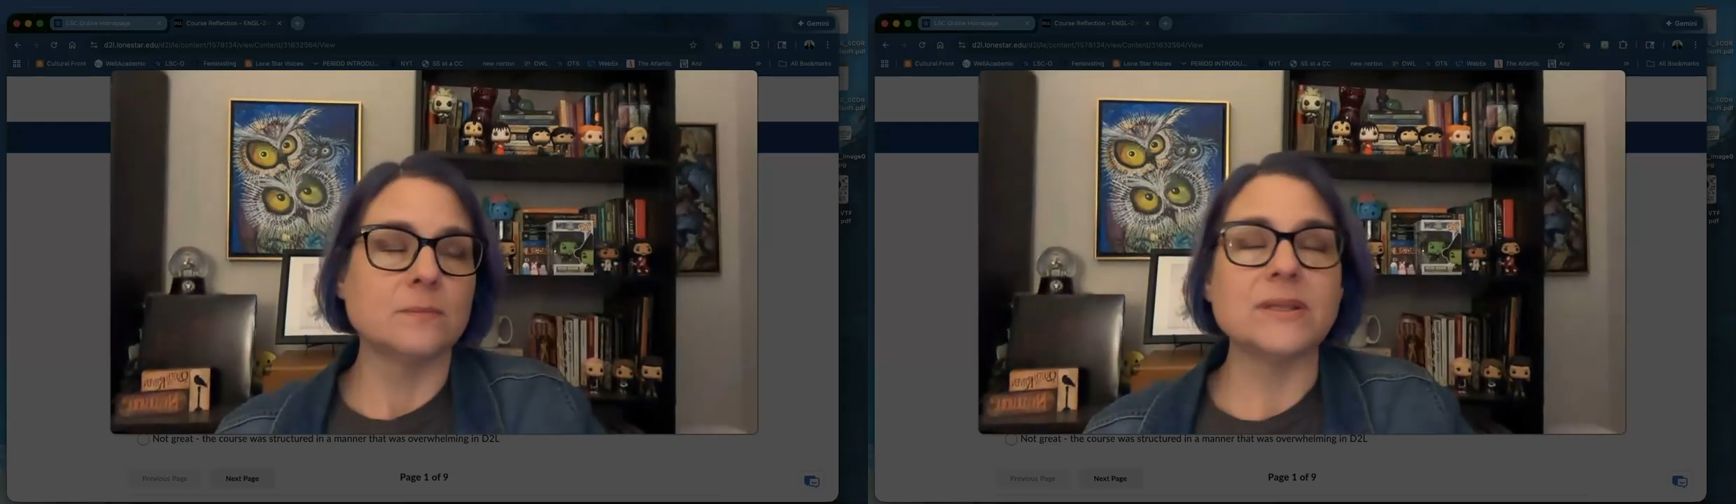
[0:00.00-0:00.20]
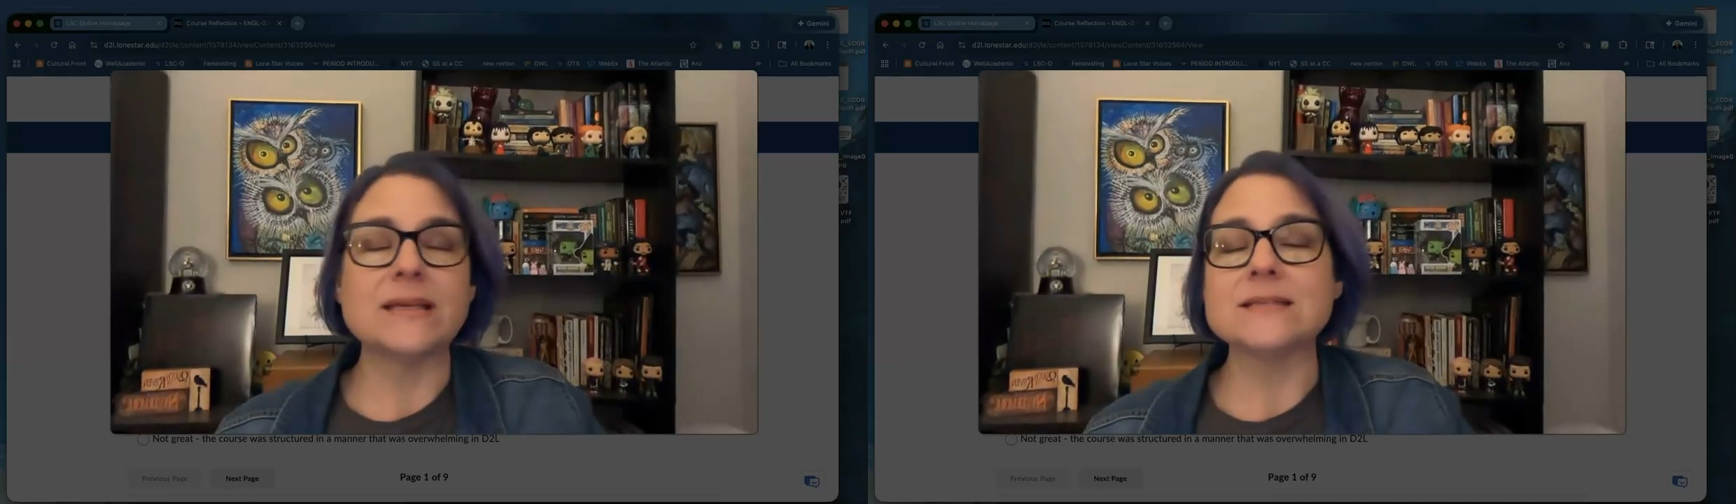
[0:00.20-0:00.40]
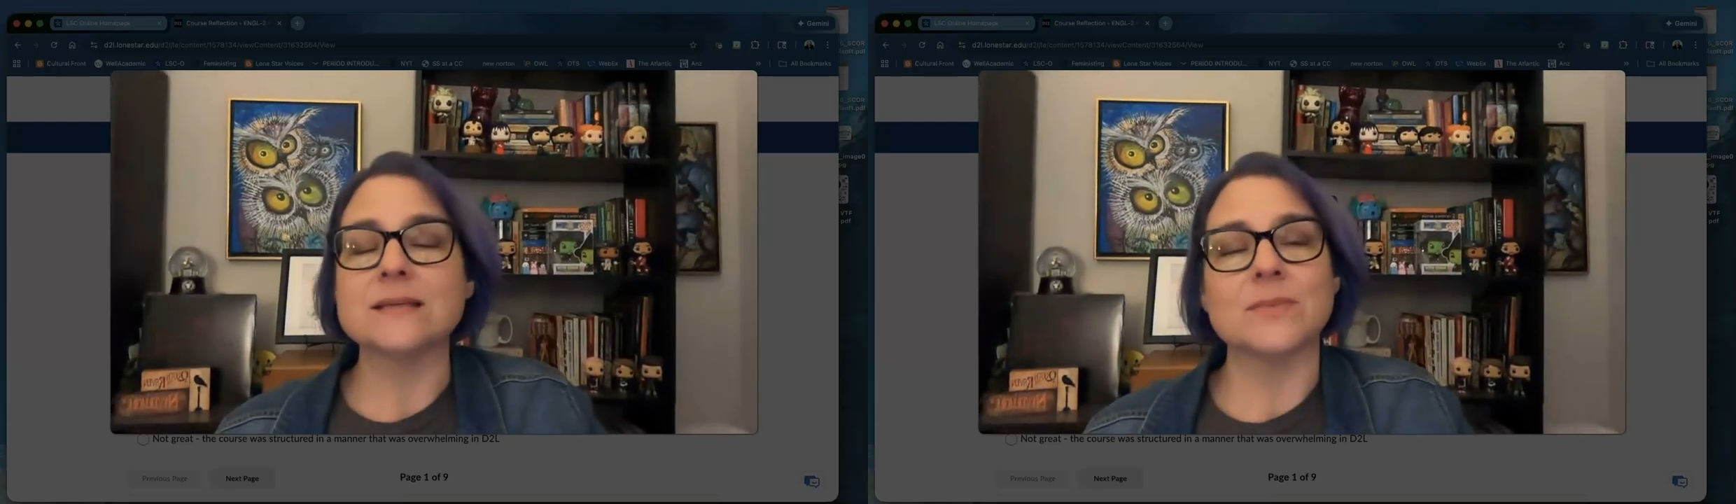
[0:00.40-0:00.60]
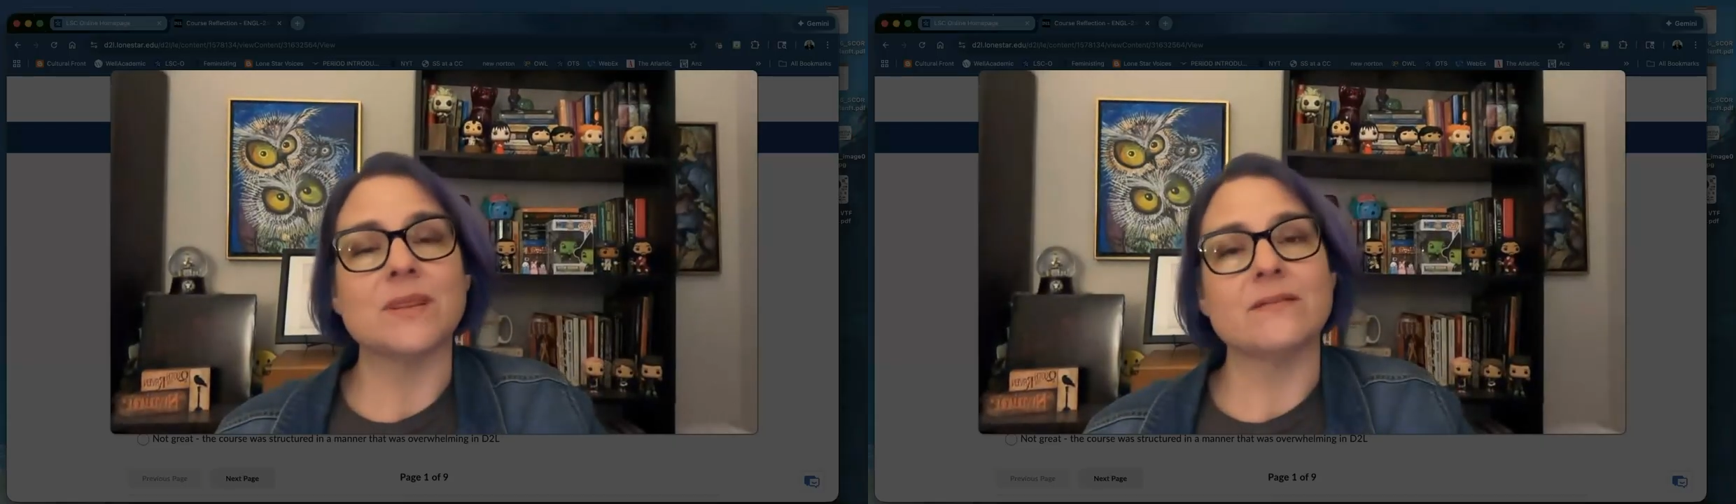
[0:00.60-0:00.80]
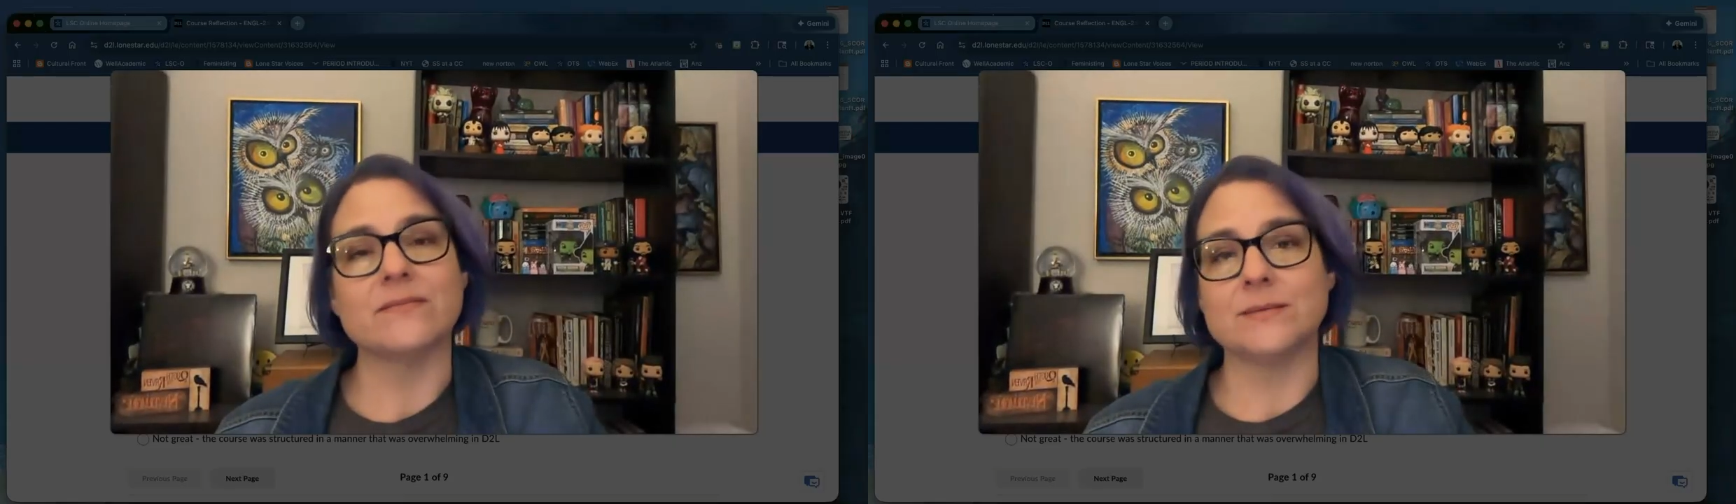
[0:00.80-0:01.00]
Please give me
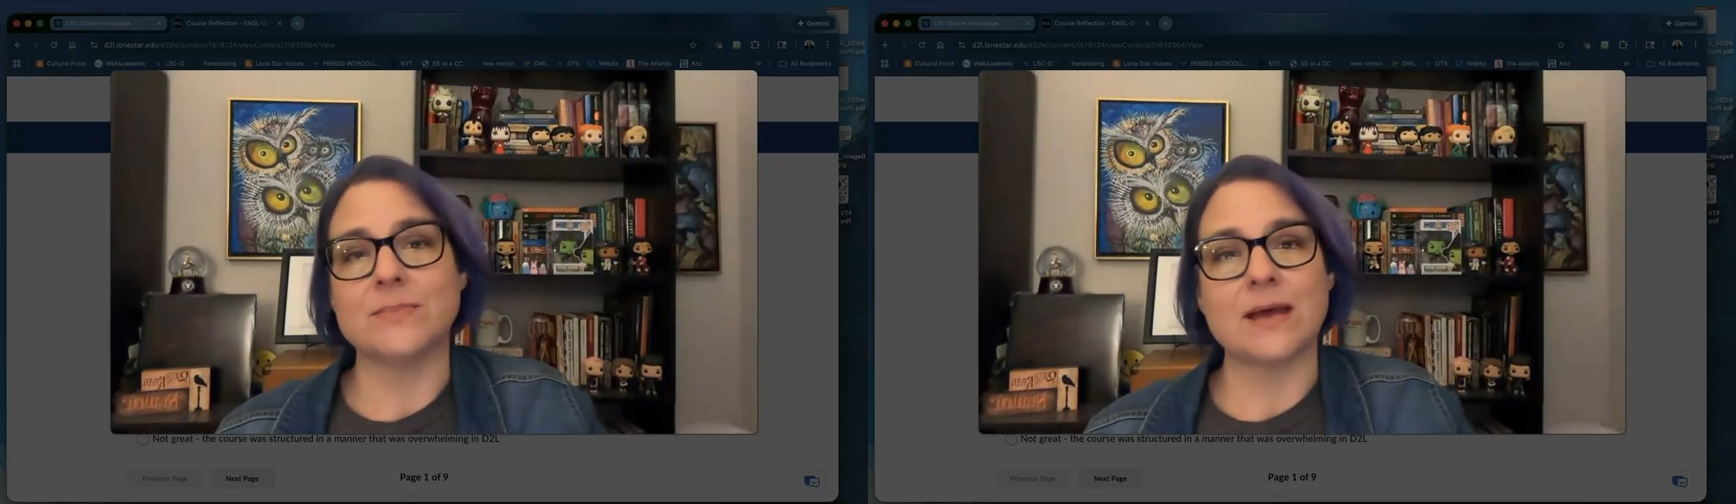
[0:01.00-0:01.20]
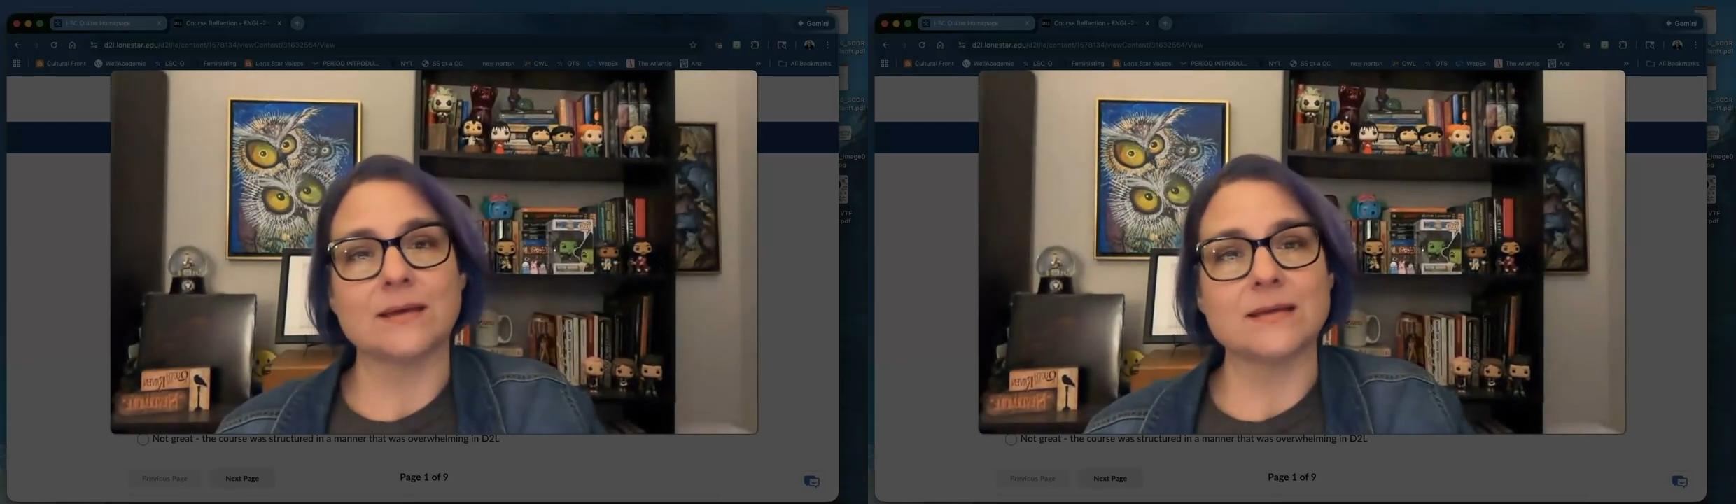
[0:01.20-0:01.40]
that feedback.